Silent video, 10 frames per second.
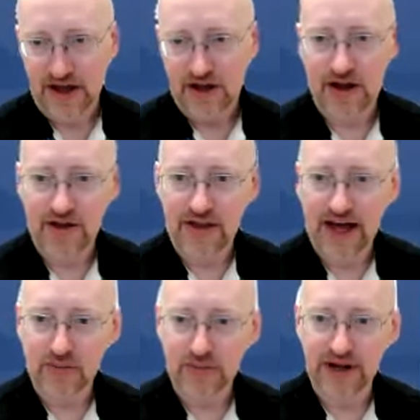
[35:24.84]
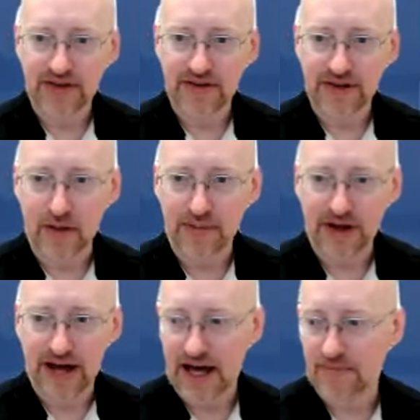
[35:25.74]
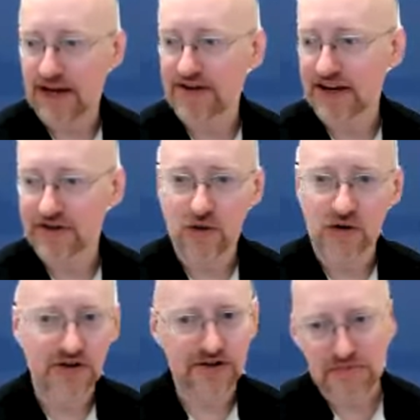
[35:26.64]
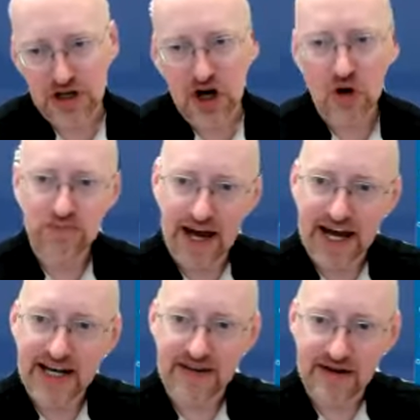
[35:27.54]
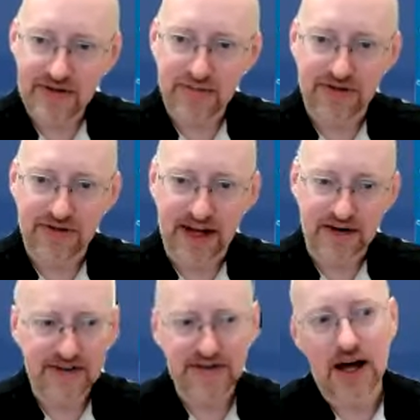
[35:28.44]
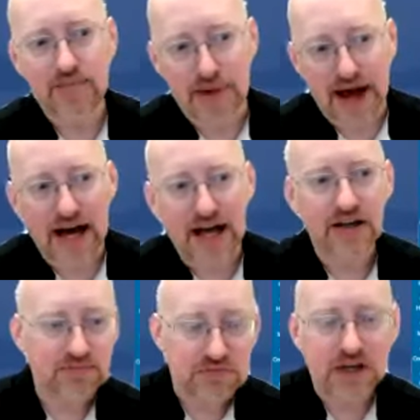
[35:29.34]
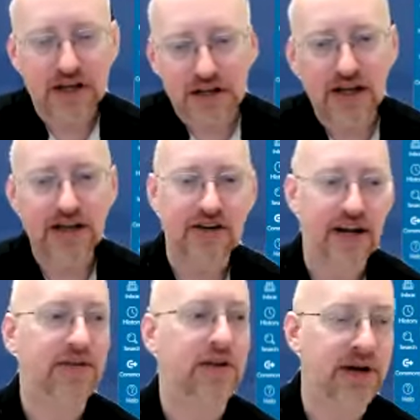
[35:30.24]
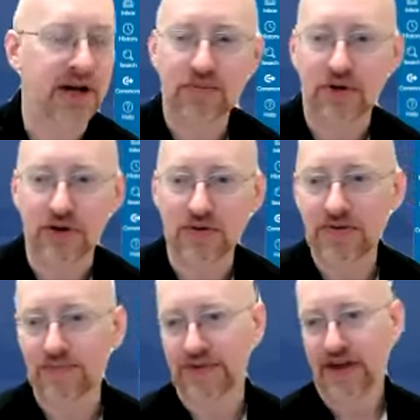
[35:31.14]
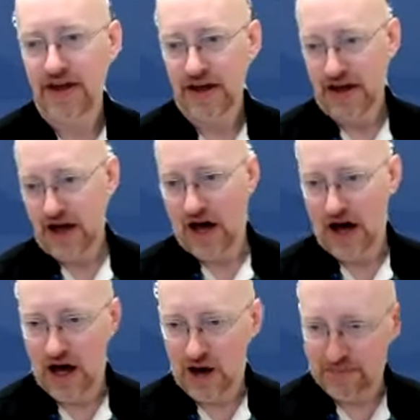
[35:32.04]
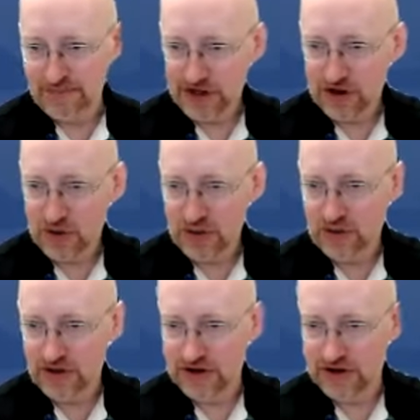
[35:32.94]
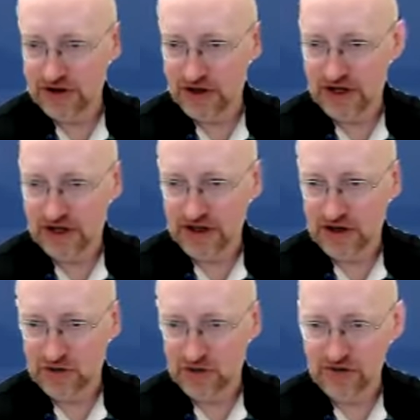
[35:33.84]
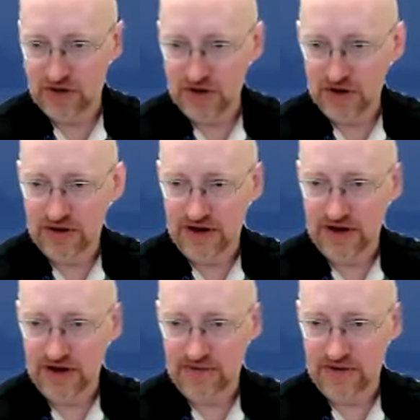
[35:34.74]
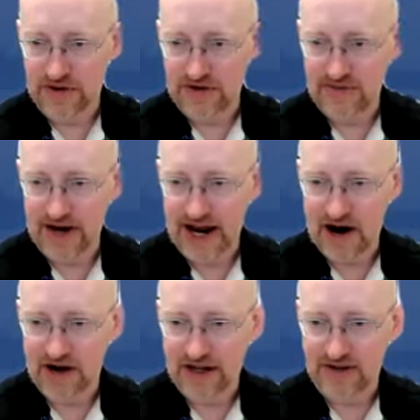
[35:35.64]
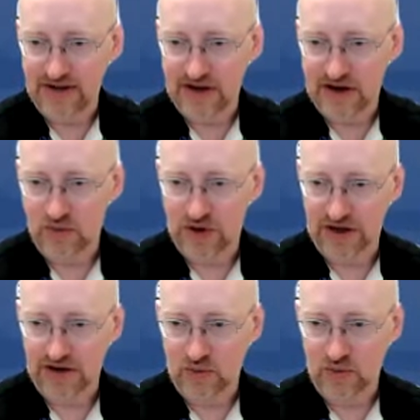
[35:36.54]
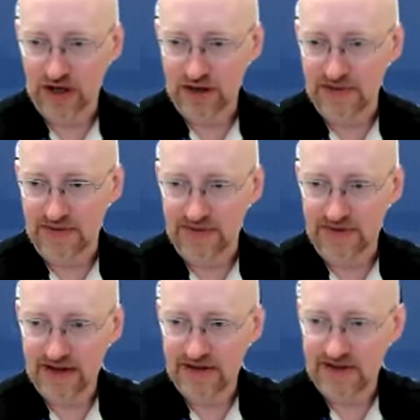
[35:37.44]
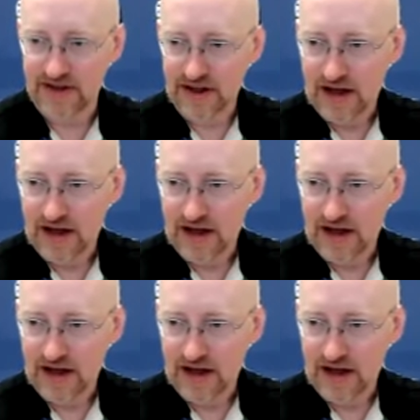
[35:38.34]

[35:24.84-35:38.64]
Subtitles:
Click on that, it'll bring this up. And my test course, 87%, that's not bad. It could definitely be improved. It'll go through, showing you the different areas and what can be fixed.